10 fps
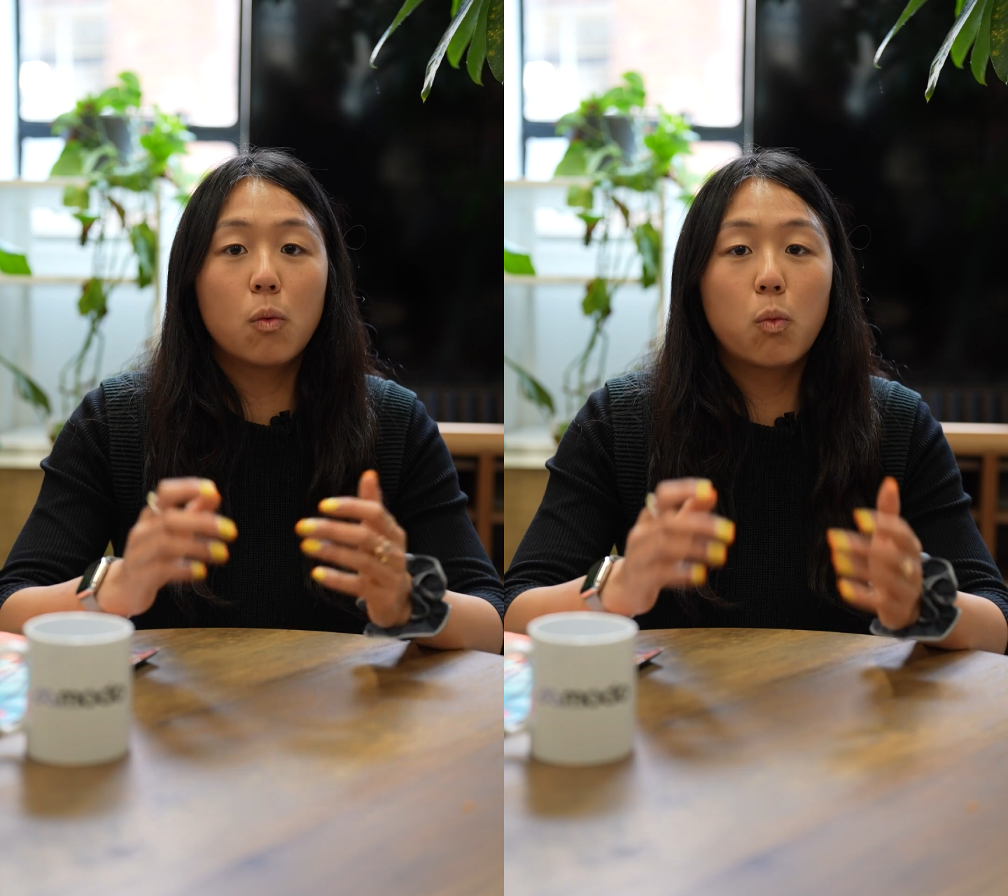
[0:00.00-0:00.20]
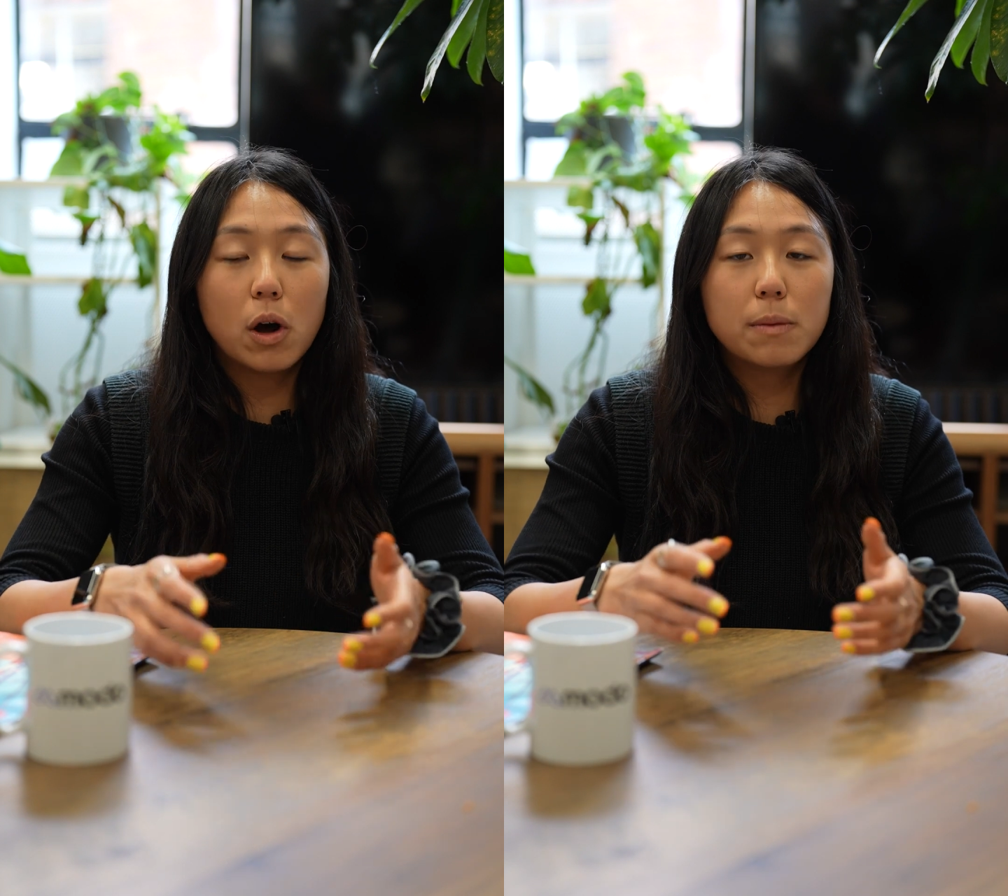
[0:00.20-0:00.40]

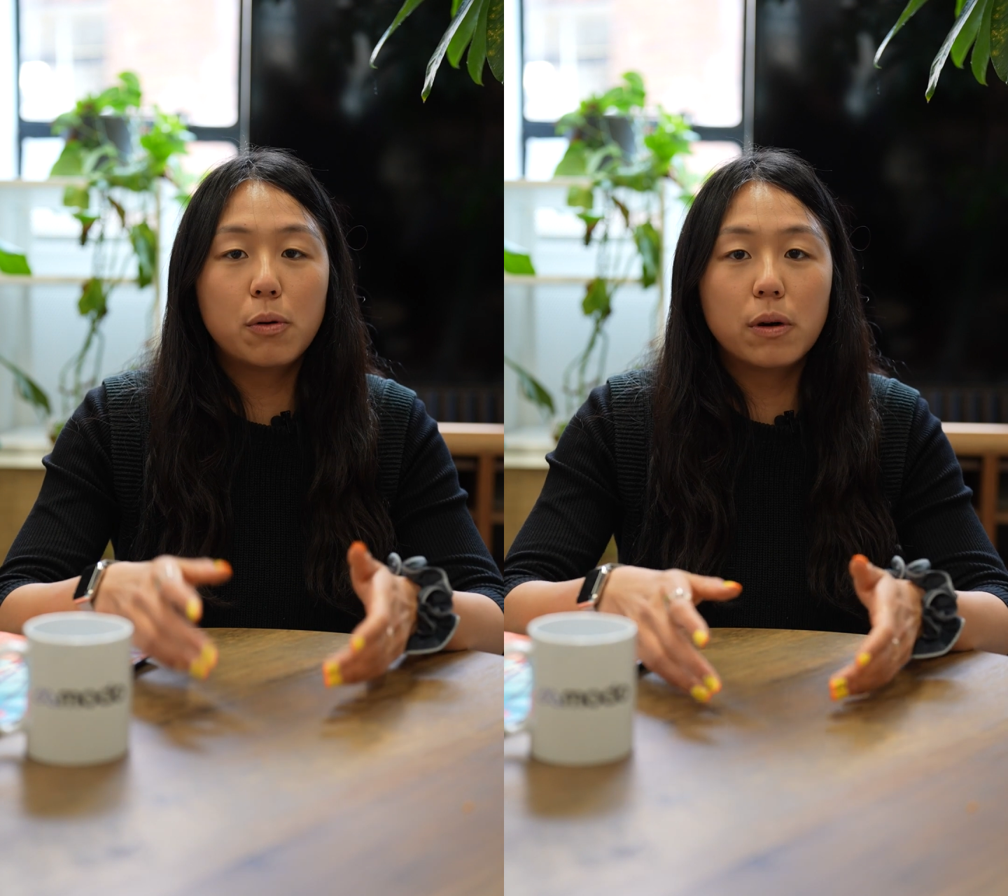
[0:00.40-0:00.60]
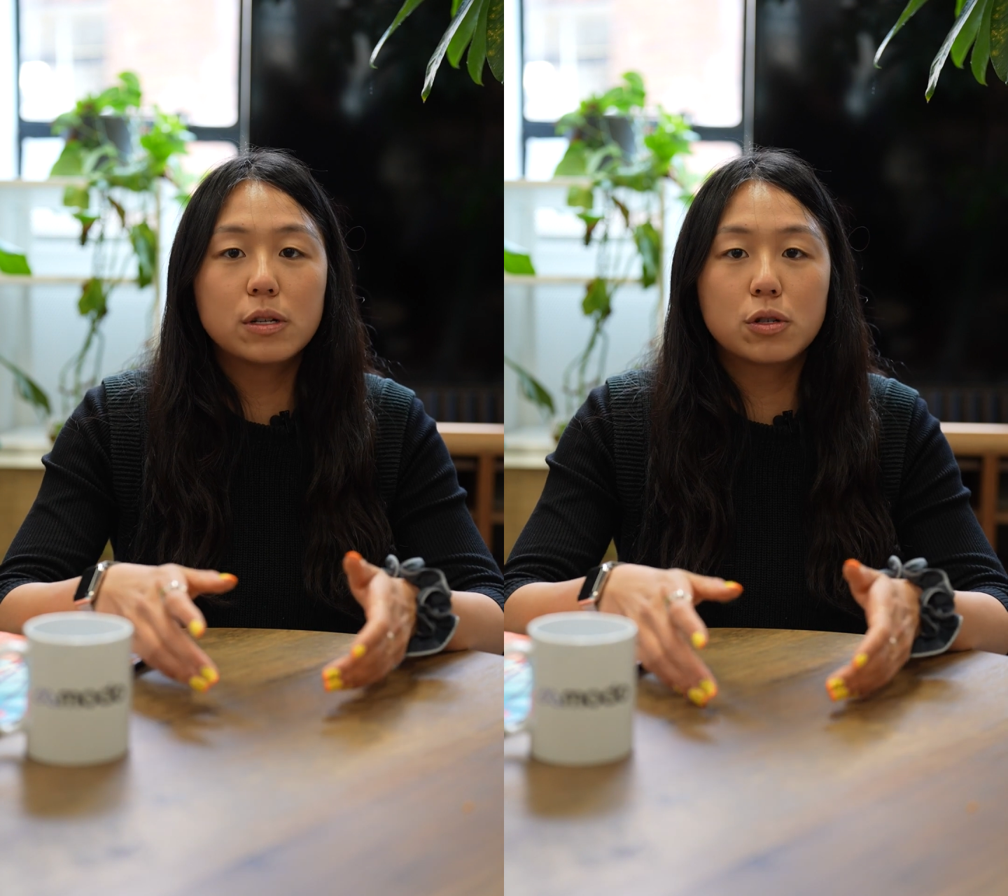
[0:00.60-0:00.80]

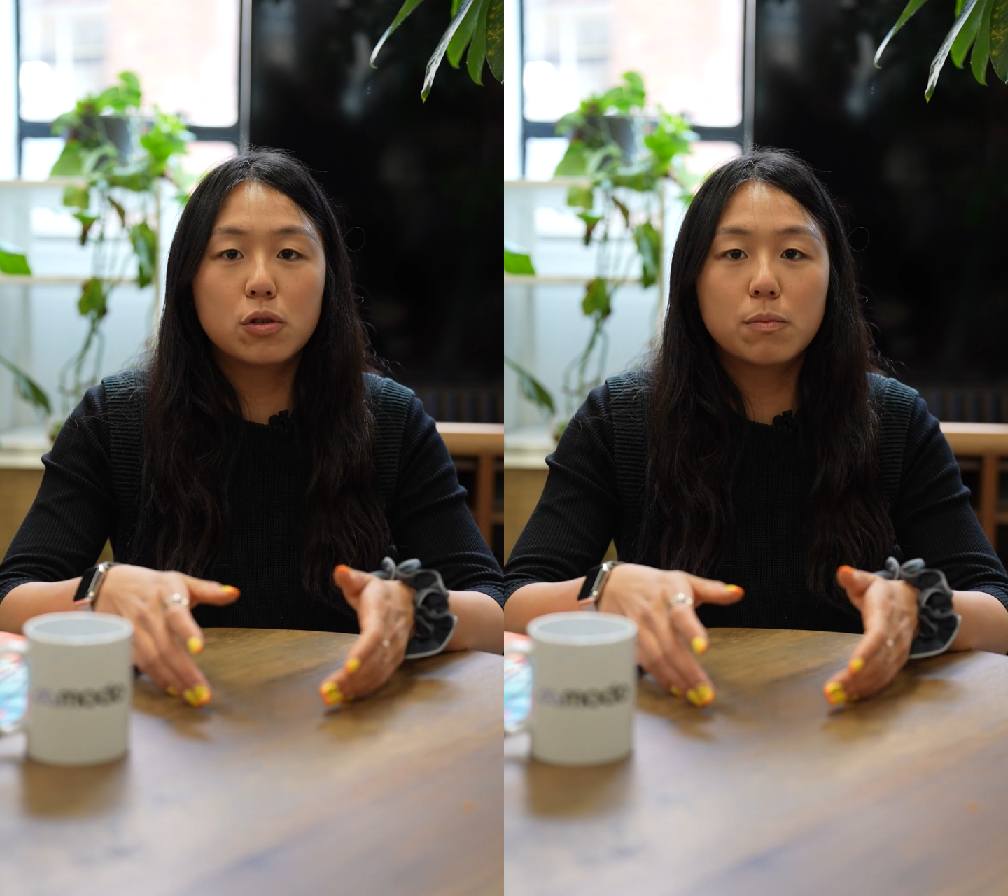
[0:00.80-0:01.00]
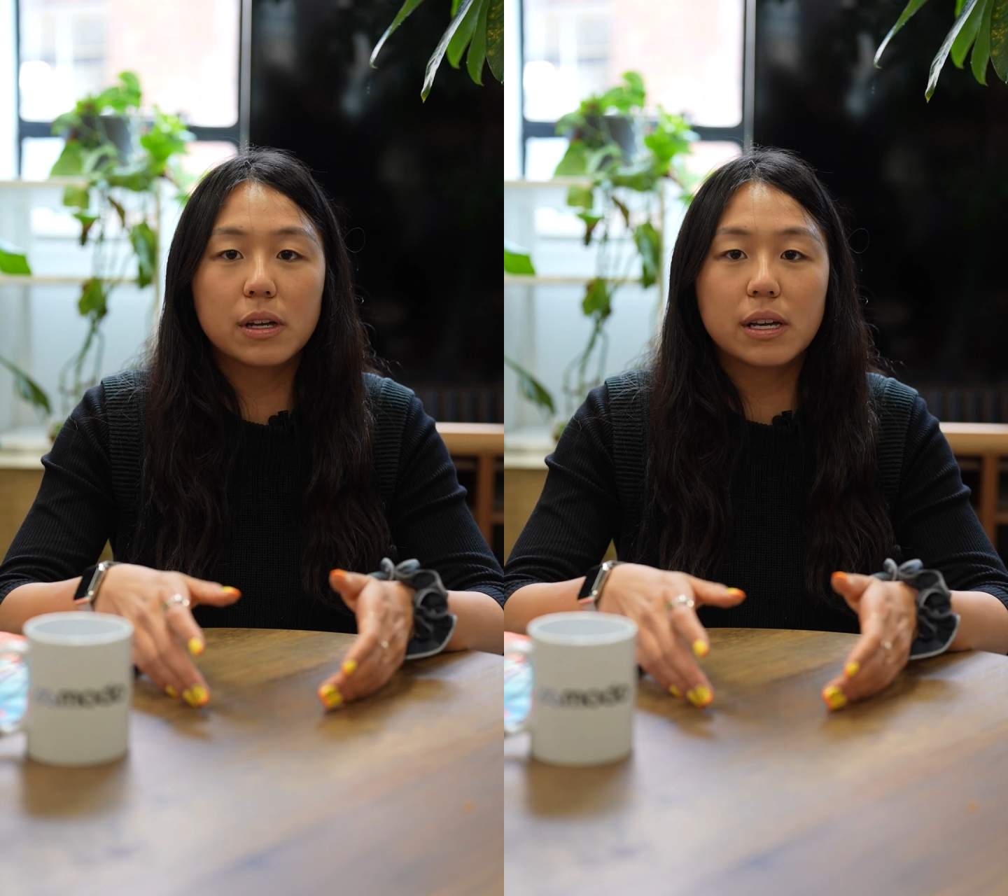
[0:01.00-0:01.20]

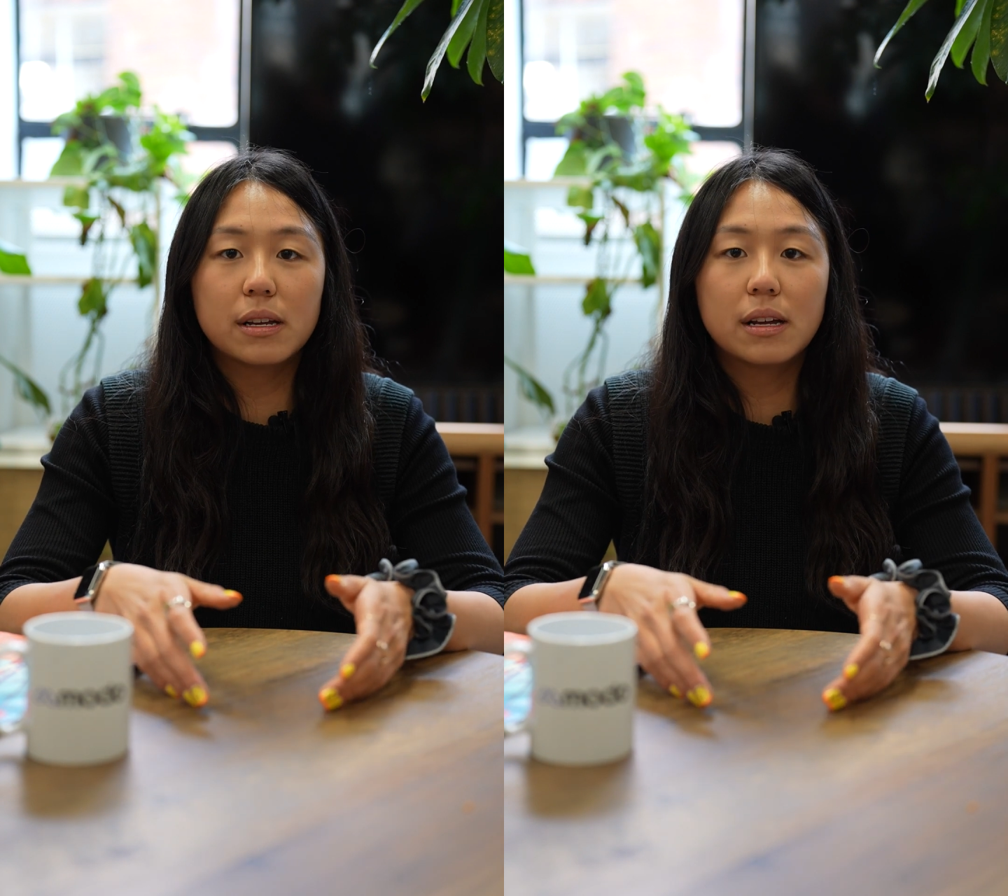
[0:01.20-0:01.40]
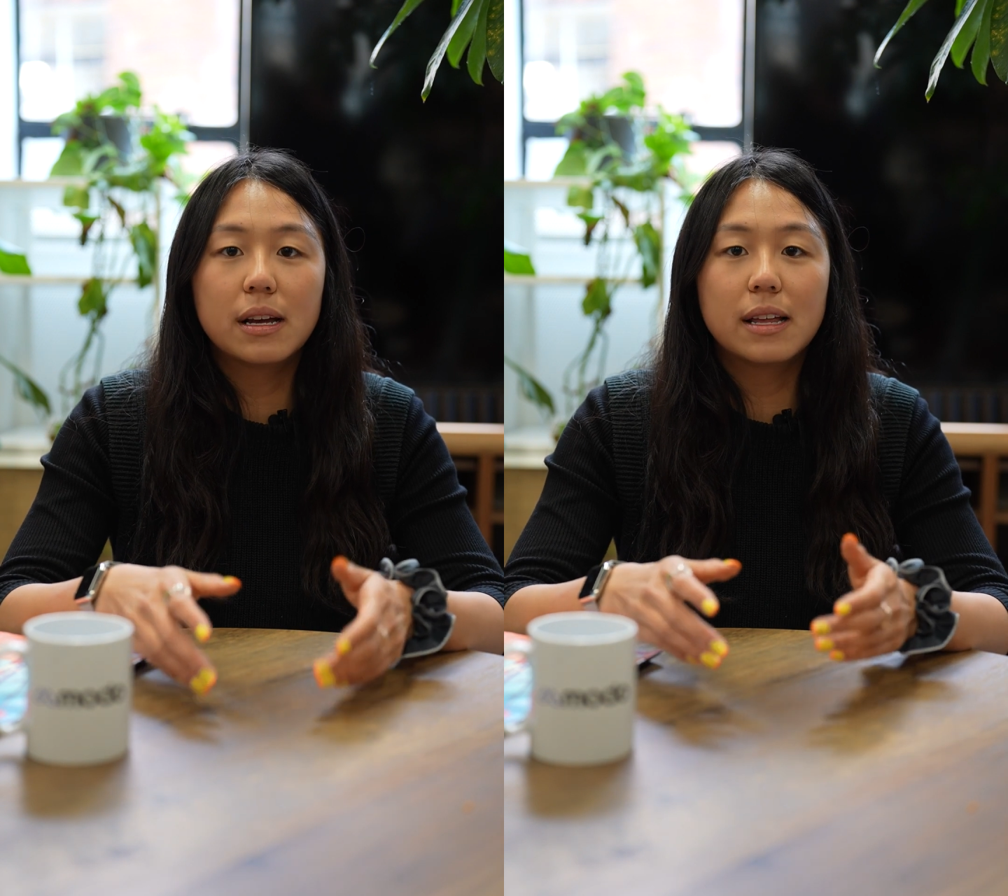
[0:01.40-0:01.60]
1.2 million,